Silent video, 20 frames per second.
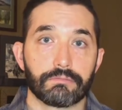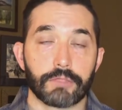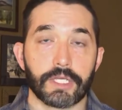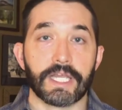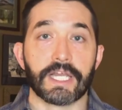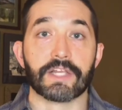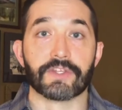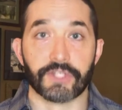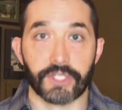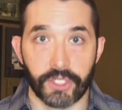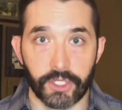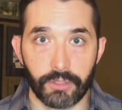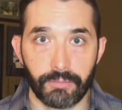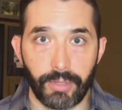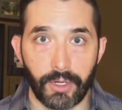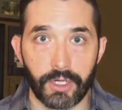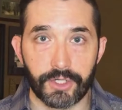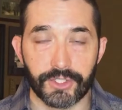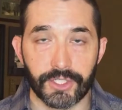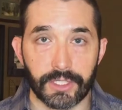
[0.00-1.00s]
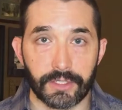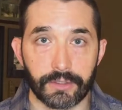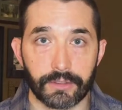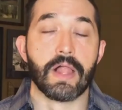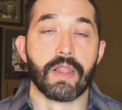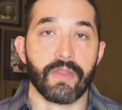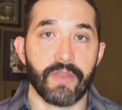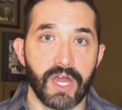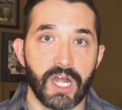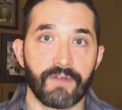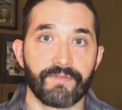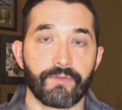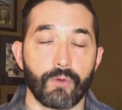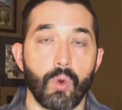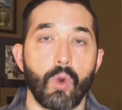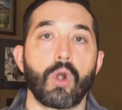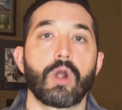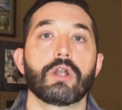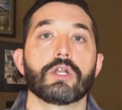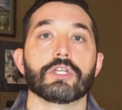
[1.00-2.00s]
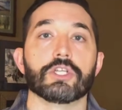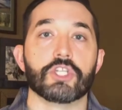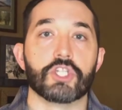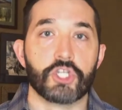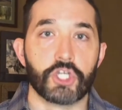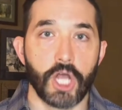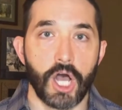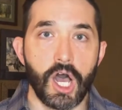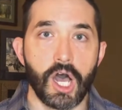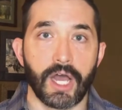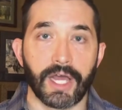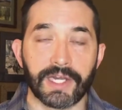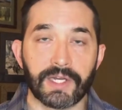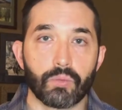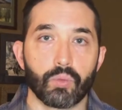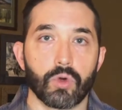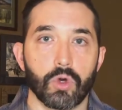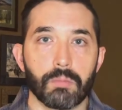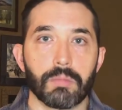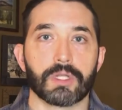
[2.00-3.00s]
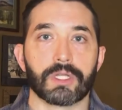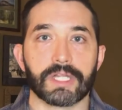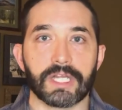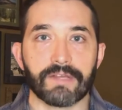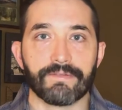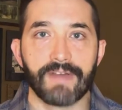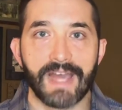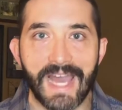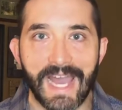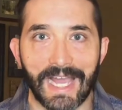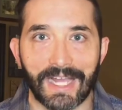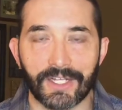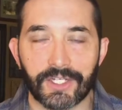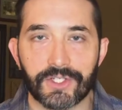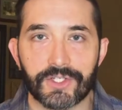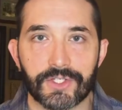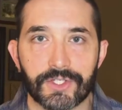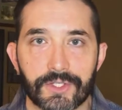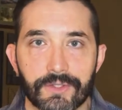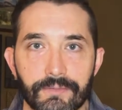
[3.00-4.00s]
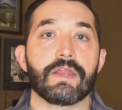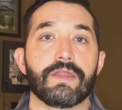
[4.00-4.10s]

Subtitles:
is a good person. Therefore, John will believe X.